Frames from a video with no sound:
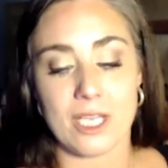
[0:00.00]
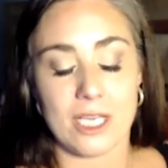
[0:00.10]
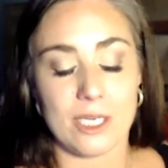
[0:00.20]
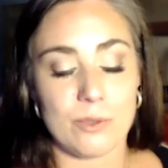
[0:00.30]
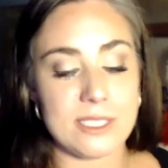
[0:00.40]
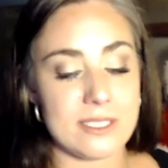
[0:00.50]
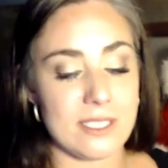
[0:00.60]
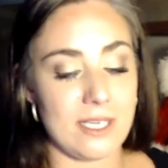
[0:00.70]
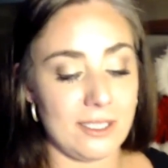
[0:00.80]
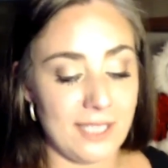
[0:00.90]
It was
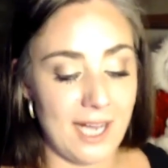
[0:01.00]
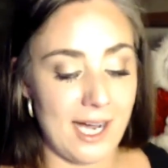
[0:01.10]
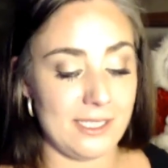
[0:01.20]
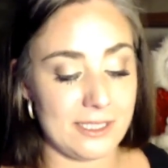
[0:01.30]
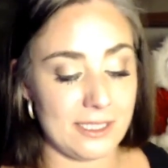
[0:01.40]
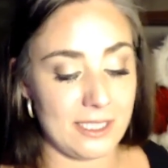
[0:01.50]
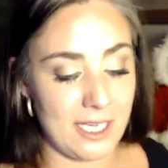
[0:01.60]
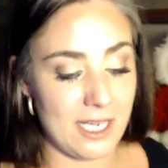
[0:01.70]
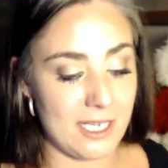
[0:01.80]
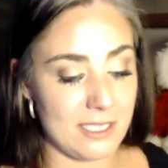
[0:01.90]
a lot,
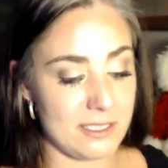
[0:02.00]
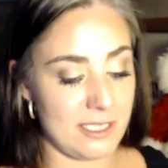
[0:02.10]
and